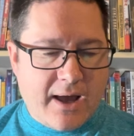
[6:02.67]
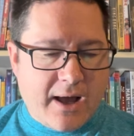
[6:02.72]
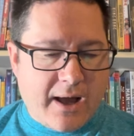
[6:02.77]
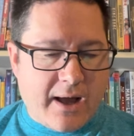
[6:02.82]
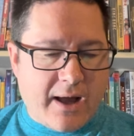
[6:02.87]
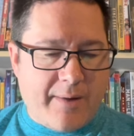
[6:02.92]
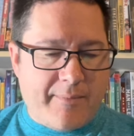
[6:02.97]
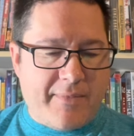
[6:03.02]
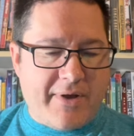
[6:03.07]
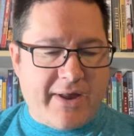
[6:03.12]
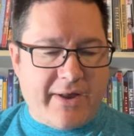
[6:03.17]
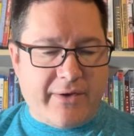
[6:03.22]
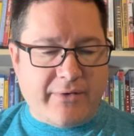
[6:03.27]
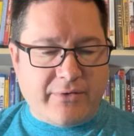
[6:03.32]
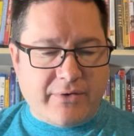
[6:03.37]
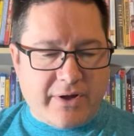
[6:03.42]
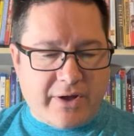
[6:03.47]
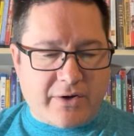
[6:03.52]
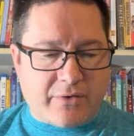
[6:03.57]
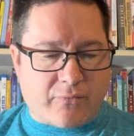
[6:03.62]
Um,
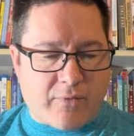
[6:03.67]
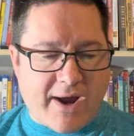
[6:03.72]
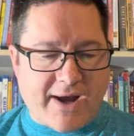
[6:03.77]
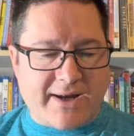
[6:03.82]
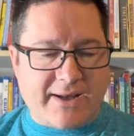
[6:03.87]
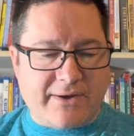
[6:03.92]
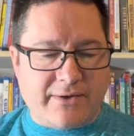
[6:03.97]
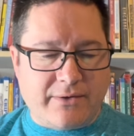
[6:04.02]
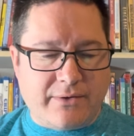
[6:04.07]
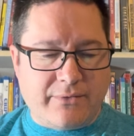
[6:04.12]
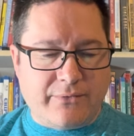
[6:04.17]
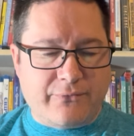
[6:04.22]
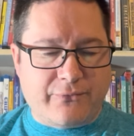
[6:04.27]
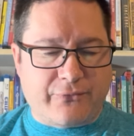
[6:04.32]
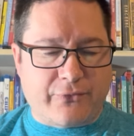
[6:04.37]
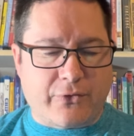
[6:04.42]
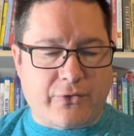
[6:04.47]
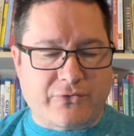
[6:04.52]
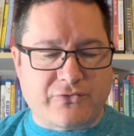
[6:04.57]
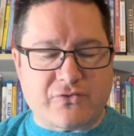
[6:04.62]
in, in a writing
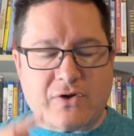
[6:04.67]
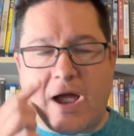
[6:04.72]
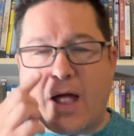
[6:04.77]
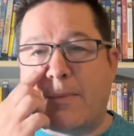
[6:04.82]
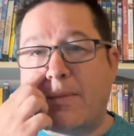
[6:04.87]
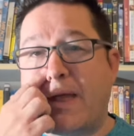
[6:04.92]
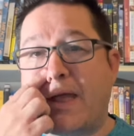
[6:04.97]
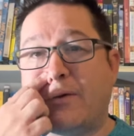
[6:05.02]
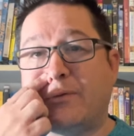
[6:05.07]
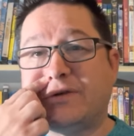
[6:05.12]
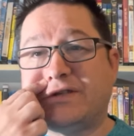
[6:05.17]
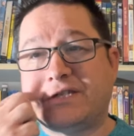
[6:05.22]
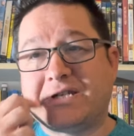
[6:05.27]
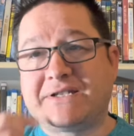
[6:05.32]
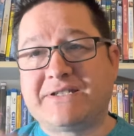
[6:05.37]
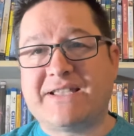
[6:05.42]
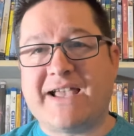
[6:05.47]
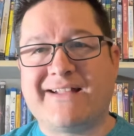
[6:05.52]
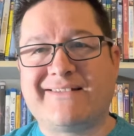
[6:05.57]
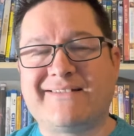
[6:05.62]
for drama, it was
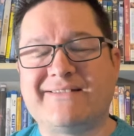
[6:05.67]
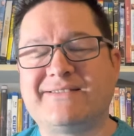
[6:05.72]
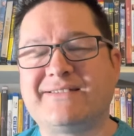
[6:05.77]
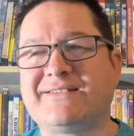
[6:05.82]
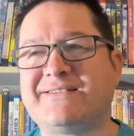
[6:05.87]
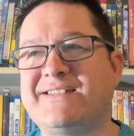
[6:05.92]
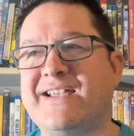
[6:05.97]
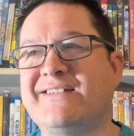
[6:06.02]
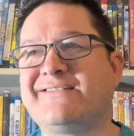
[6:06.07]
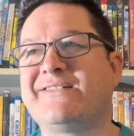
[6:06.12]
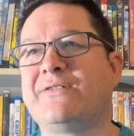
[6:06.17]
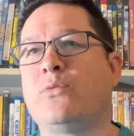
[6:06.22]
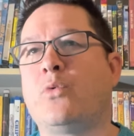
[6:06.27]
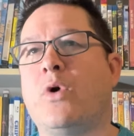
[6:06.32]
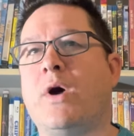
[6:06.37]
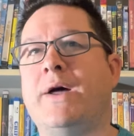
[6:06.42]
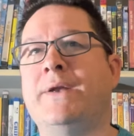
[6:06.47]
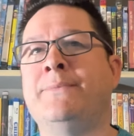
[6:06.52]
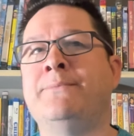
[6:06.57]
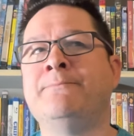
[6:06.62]
Succession. Succession
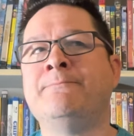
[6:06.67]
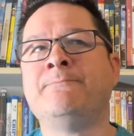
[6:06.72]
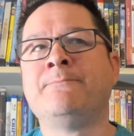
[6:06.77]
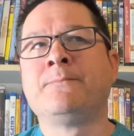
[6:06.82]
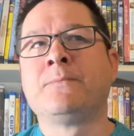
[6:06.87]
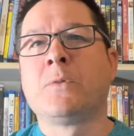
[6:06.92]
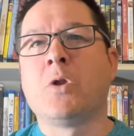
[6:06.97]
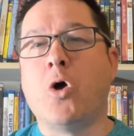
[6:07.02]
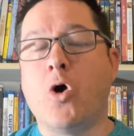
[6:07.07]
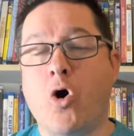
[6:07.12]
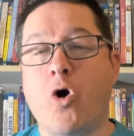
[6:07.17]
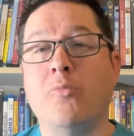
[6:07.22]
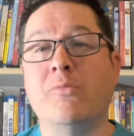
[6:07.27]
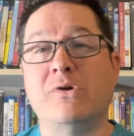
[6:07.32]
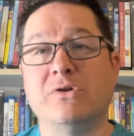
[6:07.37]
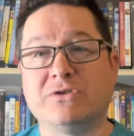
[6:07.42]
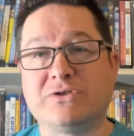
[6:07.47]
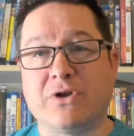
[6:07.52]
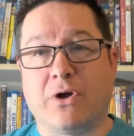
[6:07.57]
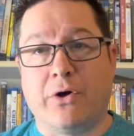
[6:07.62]
won
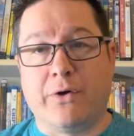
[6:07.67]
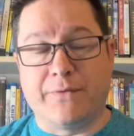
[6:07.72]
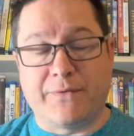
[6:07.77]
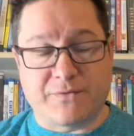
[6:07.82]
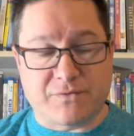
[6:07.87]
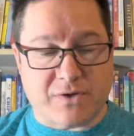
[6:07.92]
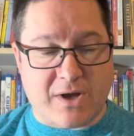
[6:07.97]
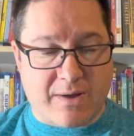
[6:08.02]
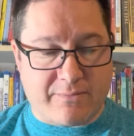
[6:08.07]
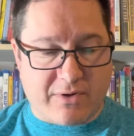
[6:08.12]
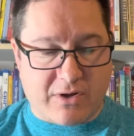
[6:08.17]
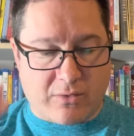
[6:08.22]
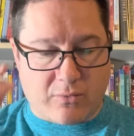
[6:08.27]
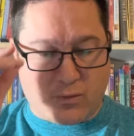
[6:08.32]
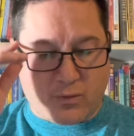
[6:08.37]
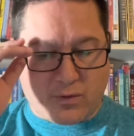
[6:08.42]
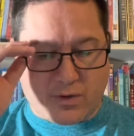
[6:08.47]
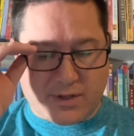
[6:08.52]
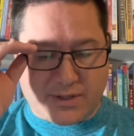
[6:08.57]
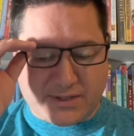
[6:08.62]
almost all the drama
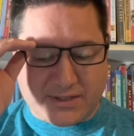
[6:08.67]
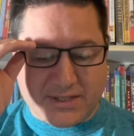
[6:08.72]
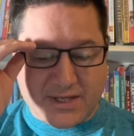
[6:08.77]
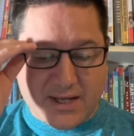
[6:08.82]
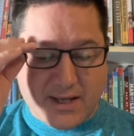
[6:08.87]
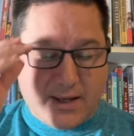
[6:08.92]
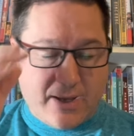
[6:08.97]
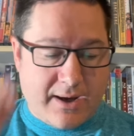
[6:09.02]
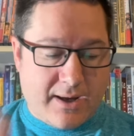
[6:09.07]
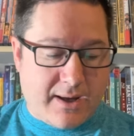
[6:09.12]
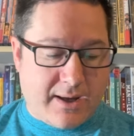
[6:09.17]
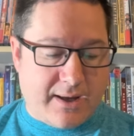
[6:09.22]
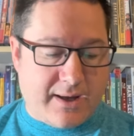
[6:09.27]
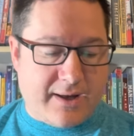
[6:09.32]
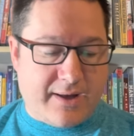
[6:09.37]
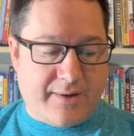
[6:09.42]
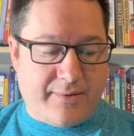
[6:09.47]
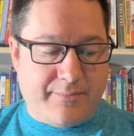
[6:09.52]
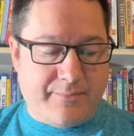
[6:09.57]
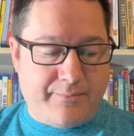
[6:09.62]
awards.
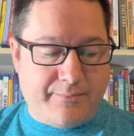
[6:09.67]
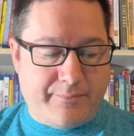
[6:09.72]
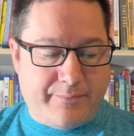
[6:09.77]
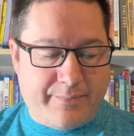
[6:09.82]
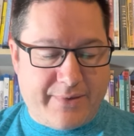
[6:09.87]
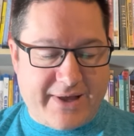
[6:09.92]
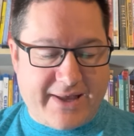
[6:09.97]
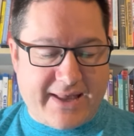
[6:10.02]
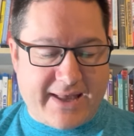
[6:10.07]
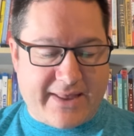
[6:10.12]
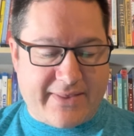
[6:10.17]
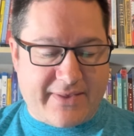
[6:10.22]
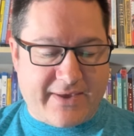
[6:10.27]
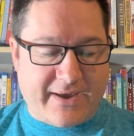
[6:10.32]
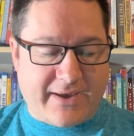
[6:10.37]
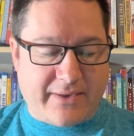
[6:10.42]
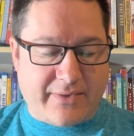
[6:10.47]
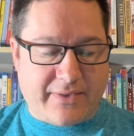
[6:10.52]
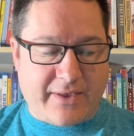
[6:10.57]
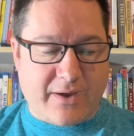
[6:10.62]
Um, but yeah,
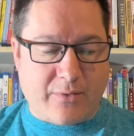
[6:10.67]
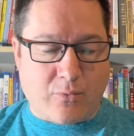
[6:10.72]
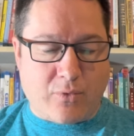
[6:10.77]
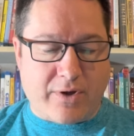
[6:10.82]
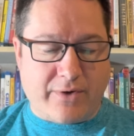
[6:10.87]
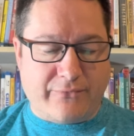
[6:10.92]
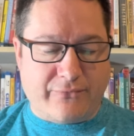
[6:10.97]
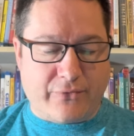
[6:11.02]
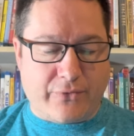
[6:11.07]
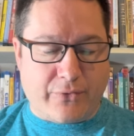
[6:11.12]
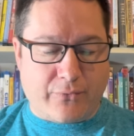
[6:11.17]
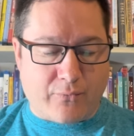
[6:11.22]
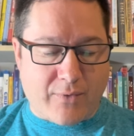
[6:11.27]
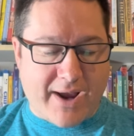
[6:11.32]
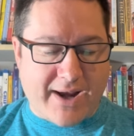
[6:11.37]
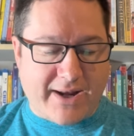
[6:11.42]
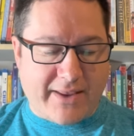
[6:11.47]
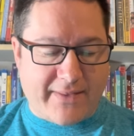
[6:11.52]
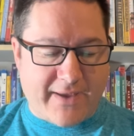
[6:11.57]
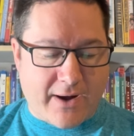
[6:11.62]
they, they won for the
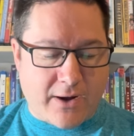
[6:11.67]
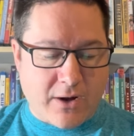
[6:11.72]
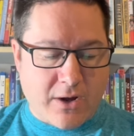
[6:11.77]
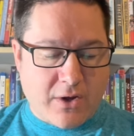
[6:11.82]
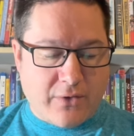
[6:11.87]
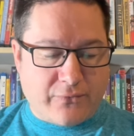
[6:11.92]
writing there.